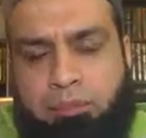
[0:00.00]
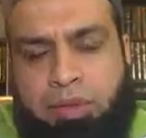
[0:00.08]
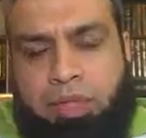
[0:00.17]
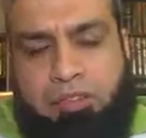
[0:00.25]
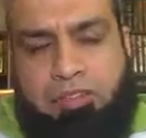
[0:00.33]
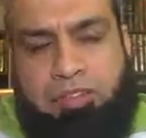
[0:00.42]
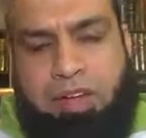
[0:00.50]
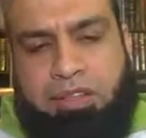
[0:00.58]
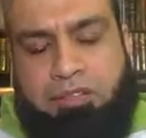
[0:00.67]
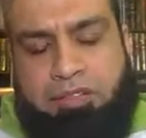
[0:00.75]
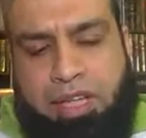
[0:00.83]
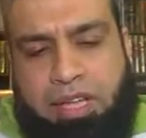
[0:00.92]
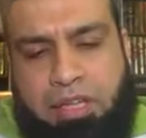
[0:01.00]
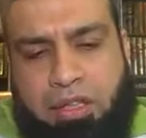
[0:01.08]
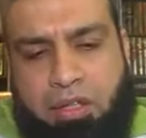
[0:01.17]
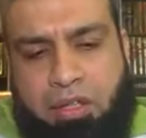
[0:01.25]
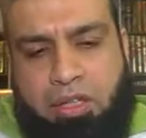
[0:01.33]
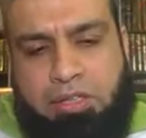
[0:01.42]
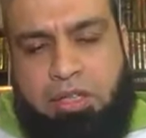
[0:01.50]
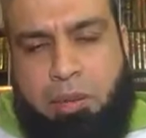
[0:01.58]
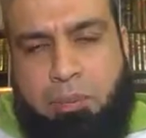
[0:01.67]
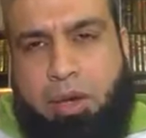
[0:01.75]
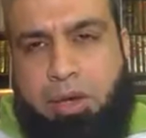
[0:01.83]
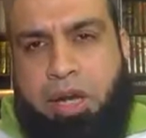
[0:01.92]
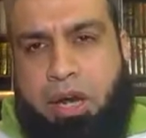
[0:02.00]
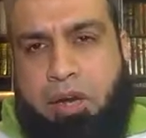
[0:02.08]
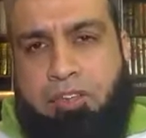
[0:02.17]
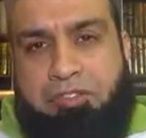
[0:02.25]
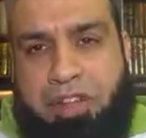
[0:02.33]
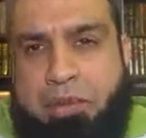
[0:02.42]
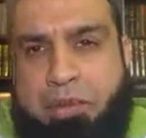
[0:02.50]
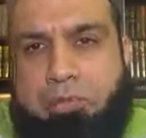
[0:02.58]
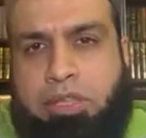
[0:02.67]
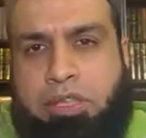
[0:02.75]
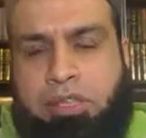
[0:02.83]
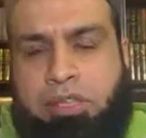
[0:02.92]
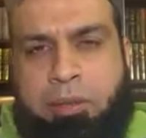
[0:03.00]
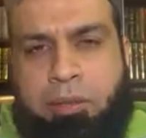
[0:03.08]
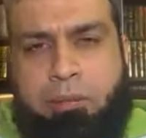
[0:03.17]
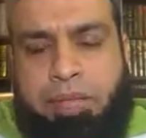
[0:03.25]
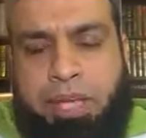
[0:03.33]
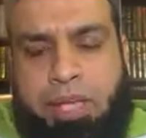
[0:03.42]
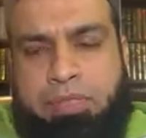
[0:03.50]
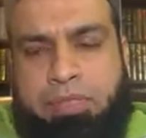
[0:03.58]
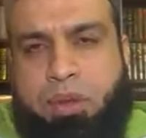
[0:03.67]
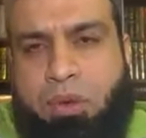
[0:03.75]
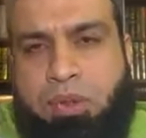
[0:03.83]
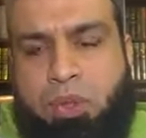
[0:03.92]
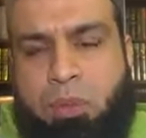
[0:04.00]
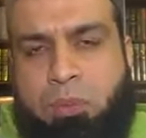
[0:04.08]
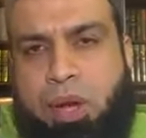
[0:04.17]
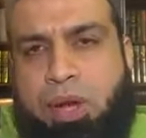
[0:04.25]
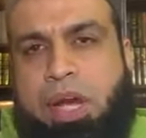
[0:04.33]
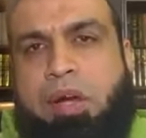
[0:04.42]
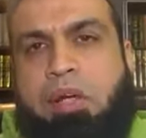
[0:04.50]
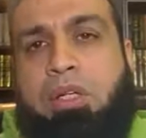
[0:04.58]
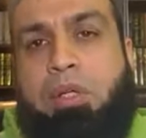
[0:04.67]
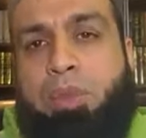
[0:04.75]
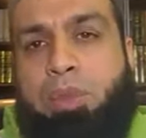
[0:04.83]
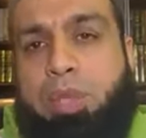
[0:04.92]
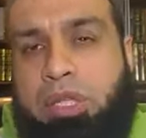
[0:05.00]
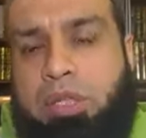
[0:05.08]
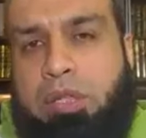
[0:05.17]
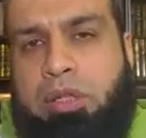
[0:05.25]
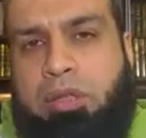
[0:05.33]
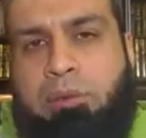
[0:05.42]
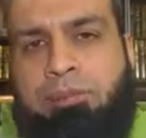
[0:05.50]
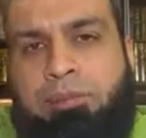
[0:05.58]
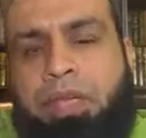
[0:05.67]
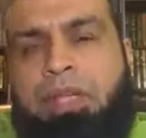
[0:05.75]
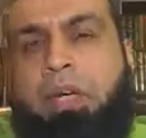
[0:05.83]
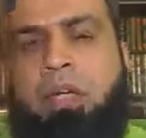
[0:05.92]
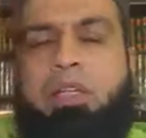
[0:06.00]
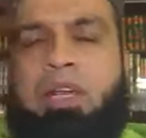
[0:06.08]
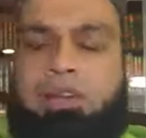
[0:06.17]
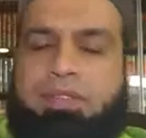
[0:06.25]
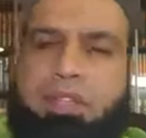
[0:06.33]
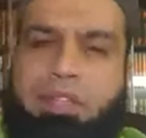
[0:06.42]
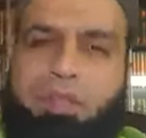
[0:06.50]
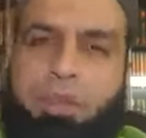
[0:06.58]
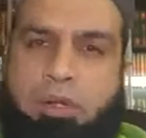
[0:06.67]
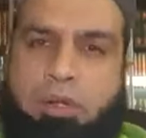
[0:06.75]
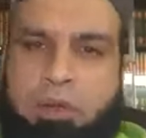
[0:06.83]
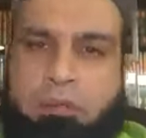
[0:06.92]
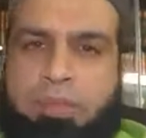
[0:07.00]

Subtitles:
The effect of anger is upon our family, and it's also upon our career and our lives as well.